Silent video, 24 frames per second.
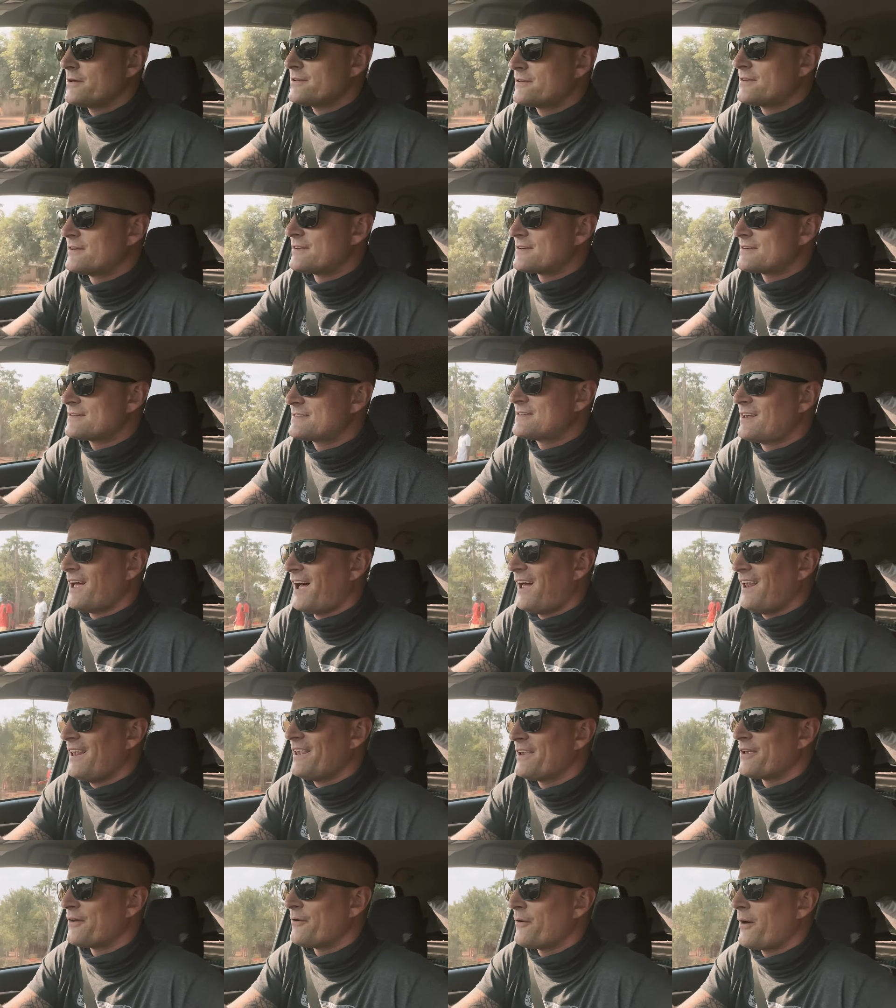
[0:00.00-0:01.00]
just tell
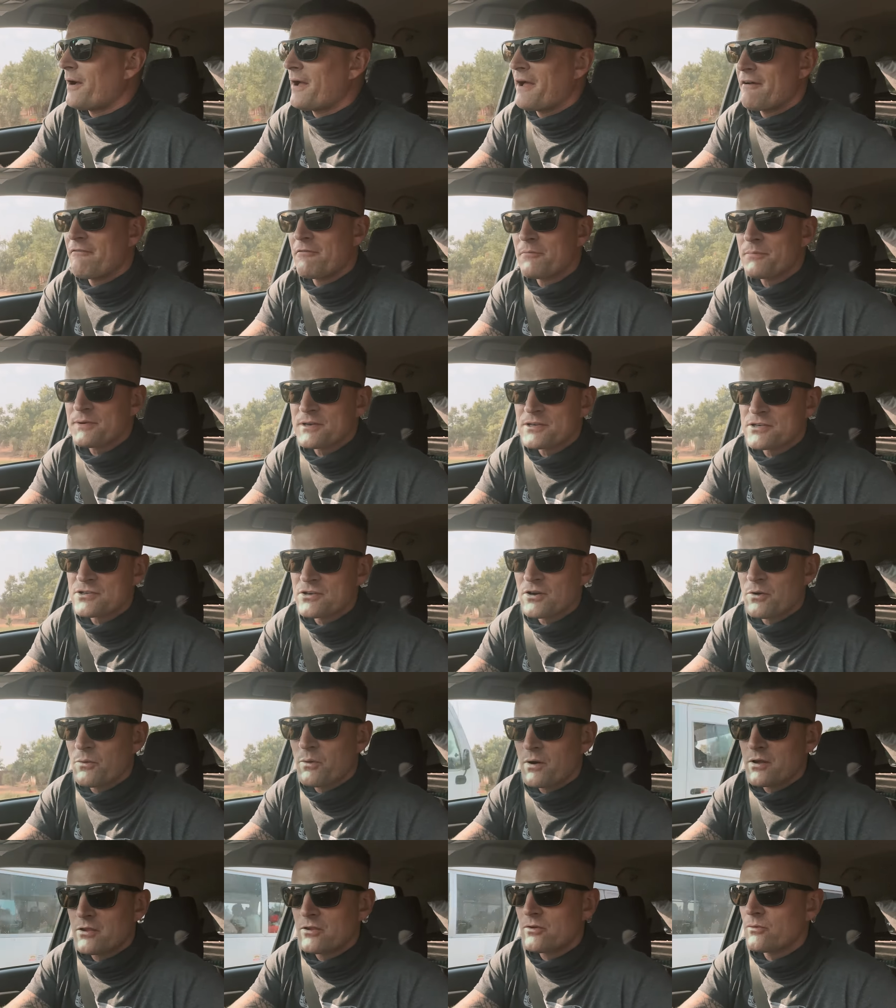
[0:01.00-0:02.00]
you, I haven't been sure
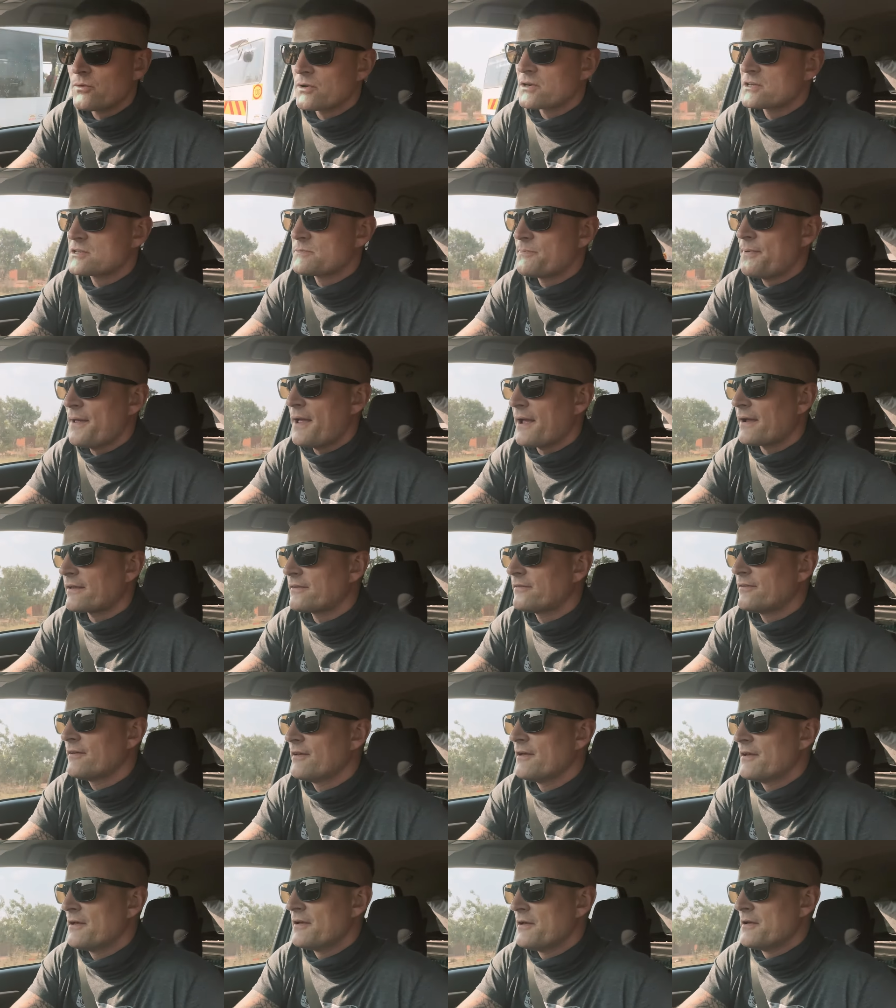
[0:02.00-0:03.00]
what to expect,
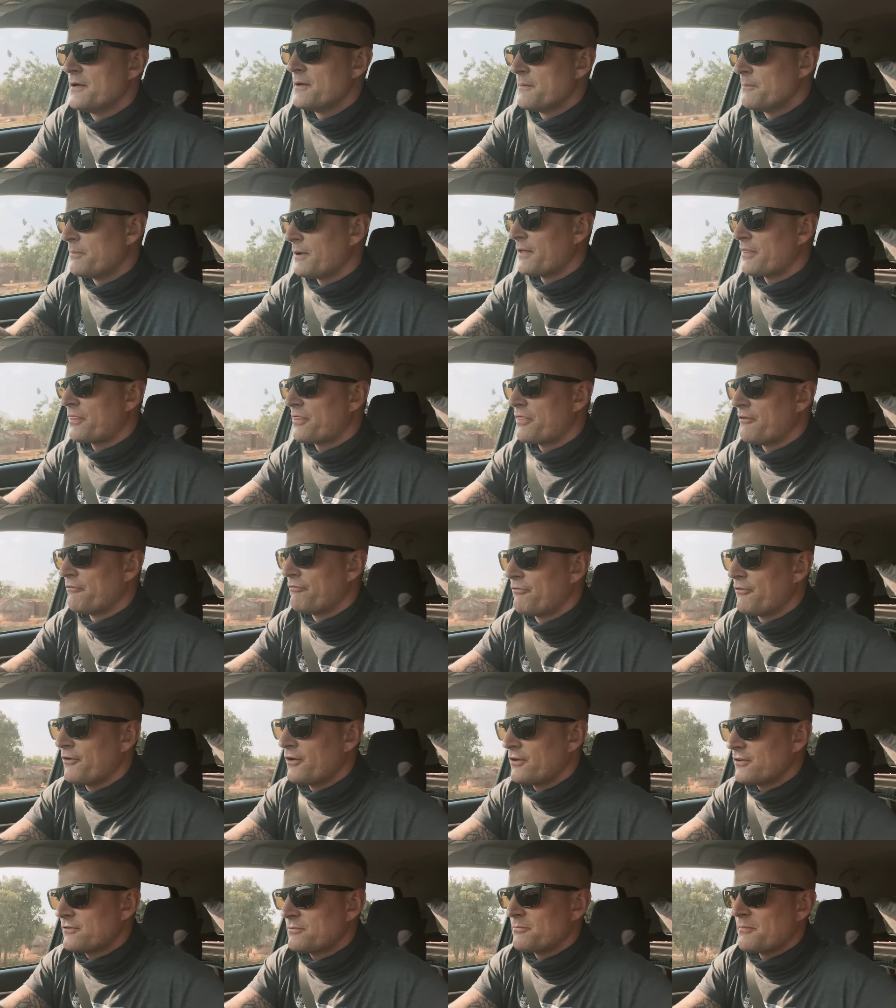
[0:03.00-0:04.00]
but the
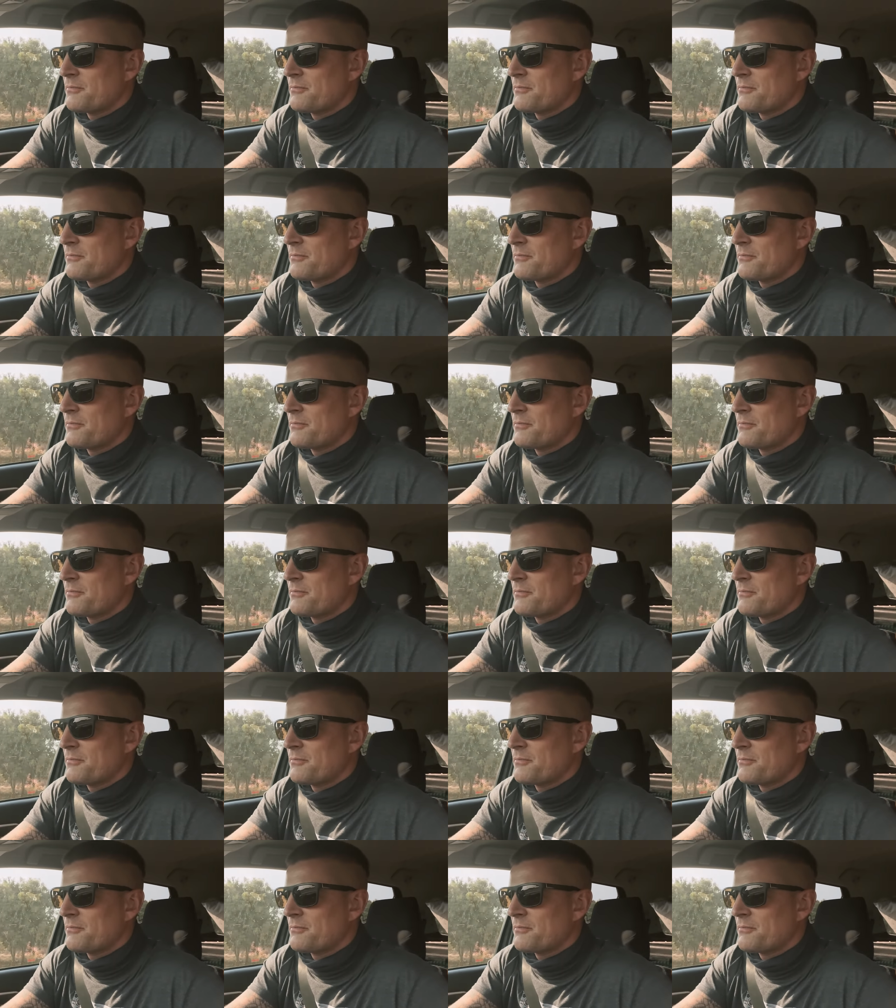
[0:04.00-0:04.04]
first